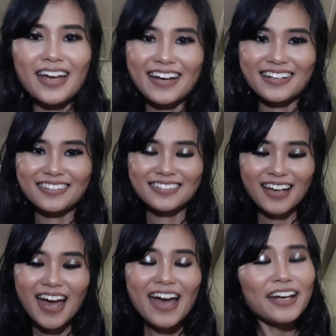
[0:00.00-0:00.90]
And
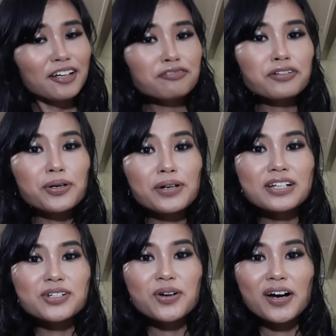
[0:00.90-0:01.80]
if you
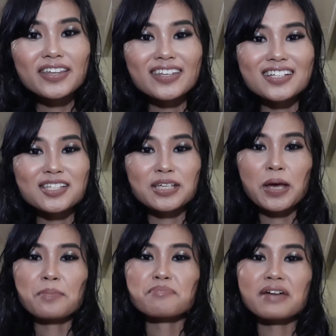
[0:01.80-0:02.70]
enjoy this
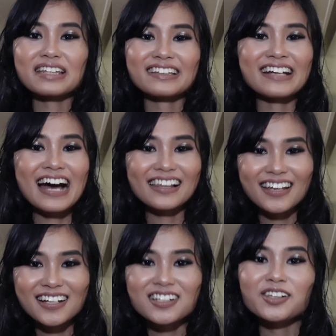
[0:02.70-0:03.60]
Met
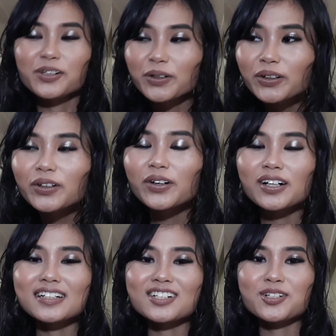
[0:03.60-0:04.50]
Gala look
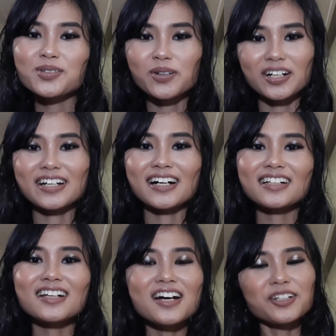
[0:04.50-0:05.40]
or
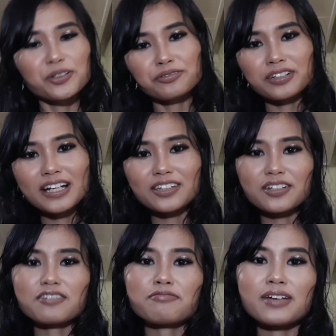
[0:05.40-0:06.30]
tutorial, don't forget
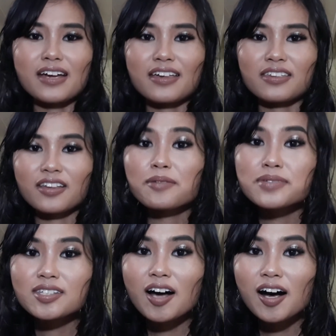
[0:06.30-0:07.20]
to give me a
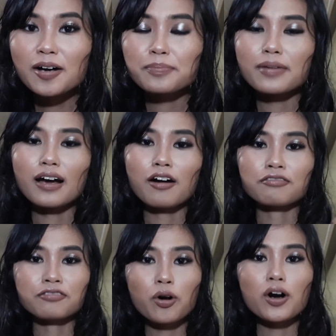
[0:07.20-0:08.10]
thumbs up.
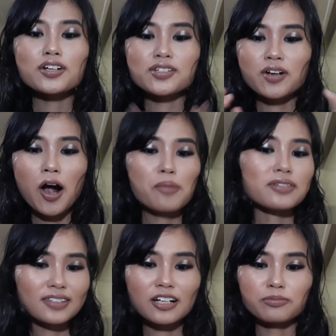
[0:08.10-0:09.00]
Of course,
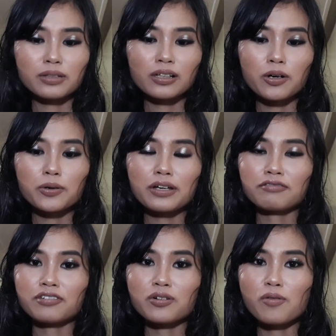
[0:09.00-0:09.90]
comment down below
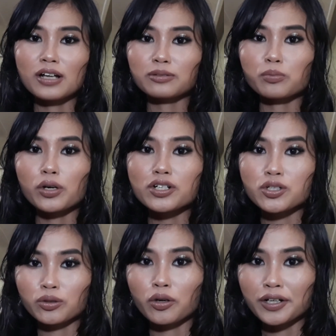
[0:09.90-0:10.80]
if you want more
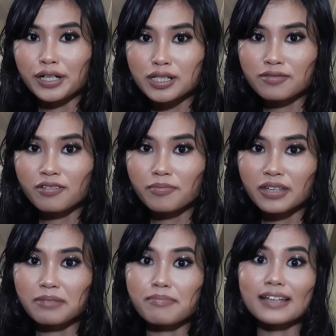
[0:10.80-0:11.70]
tutorials from
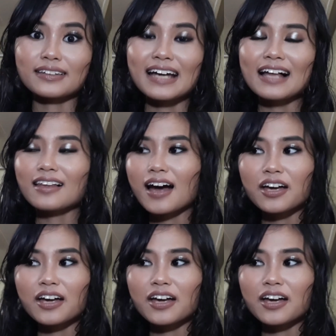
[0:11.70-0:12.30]
the Met Gala.